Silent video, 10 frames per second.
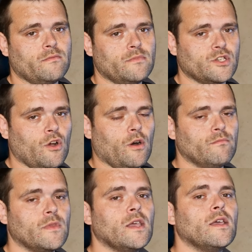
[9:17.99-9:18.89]
So,
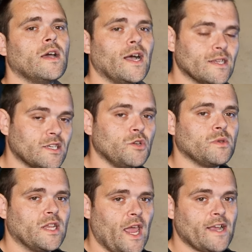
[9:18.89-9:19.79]
I'll see you
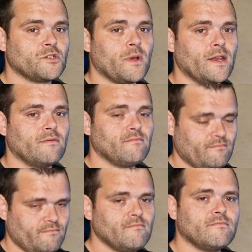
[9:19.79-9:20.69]
in the next one.
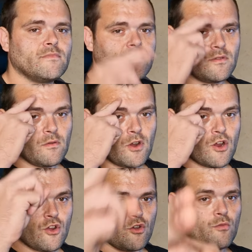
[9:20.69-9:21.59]

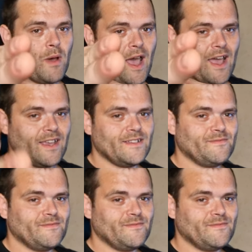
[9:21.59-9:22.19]
Goodbye.